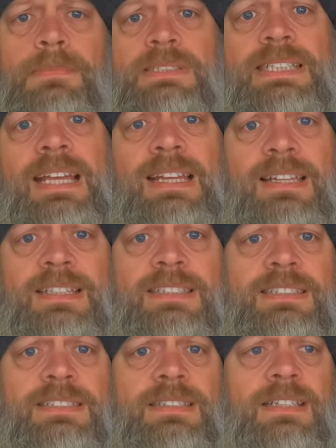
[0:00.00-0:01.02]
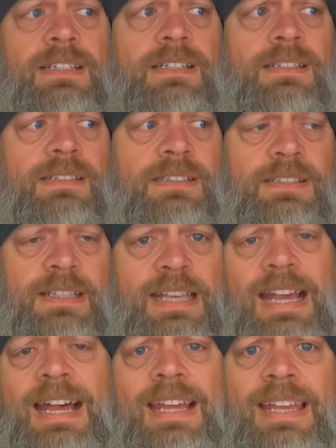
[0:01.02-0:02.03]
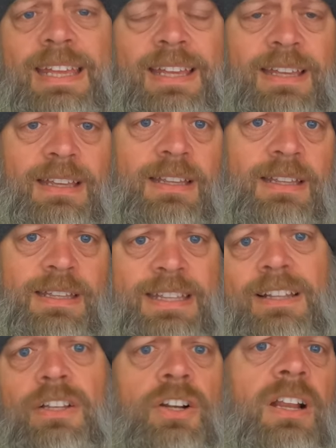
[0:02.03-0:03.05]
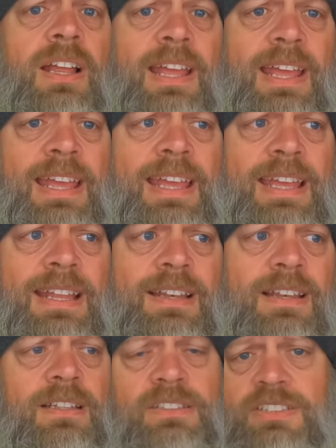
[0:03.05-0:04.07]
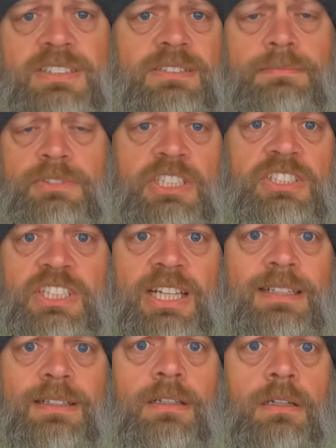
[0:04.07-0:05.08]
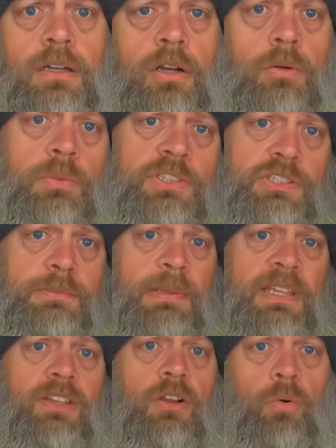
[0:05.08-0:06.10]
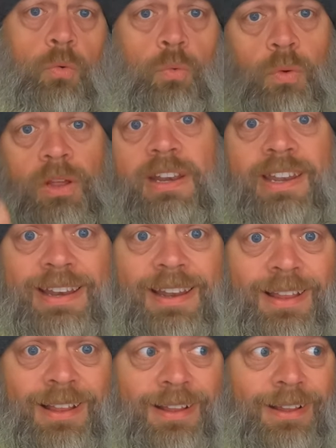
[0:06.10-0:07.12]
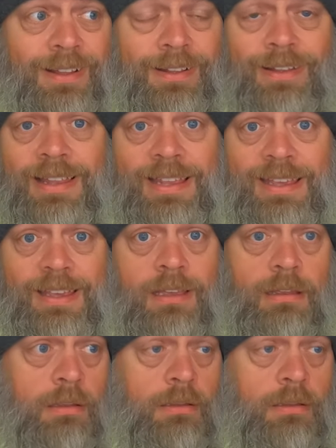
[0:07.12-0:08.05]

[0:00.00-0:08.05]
beside of this guy, killer, and just chit-chatting? Or would you be running like